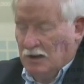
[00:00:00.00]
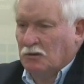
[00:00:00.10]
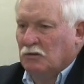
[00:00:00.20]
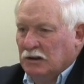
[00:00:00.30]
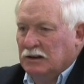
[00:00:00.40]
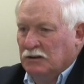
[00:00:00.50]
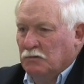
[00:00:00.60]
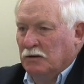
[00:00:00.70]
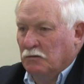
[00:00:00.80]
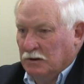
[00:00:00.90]
not only did
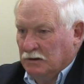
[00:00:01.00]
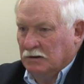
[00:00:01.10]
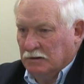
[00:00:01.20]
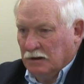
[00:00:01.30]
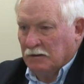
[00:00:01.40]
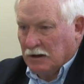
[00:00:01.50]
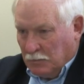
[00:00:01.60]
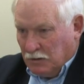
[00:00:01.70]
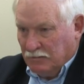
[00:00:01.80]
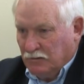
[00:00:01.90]
we win a
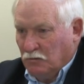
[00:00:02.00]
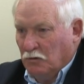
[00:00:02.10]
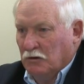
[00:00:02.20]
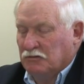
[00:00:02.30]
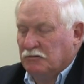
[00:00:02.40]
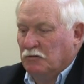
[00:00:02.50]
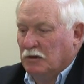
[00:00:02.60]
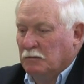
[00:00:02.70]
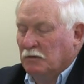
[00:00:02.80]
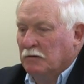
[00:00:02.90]
couple of awards for
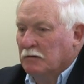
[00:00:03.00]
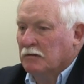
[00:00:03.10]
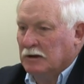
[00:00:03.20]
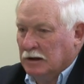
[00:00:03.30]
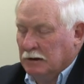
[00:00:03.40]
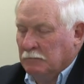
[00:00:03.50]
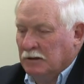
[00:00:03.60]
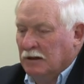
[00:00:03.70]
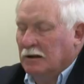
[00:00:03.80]
it, but we were named